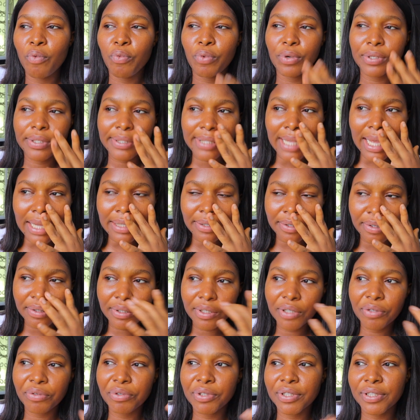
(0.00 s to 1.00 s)
We sat
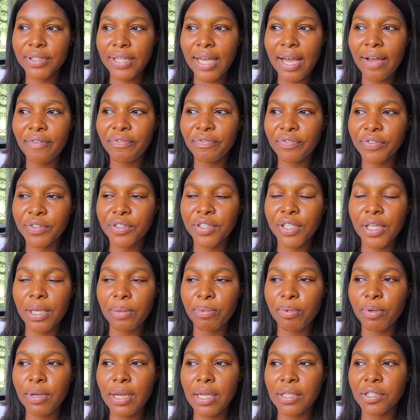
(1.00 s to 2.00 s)
on the reserved
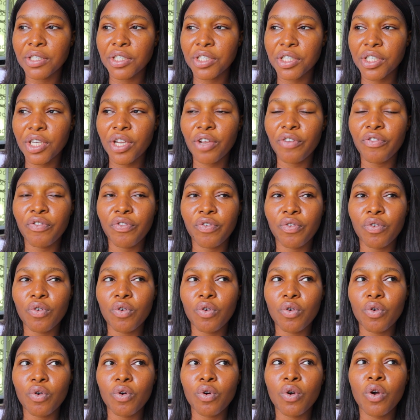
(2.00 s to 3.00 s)
table and chair
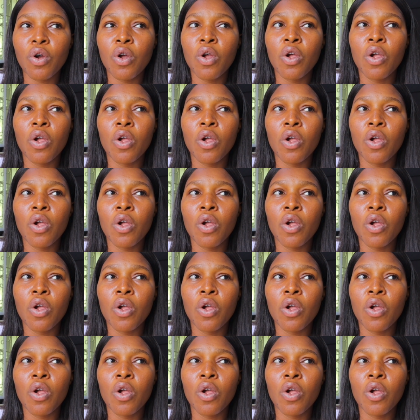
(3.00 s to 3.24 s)
for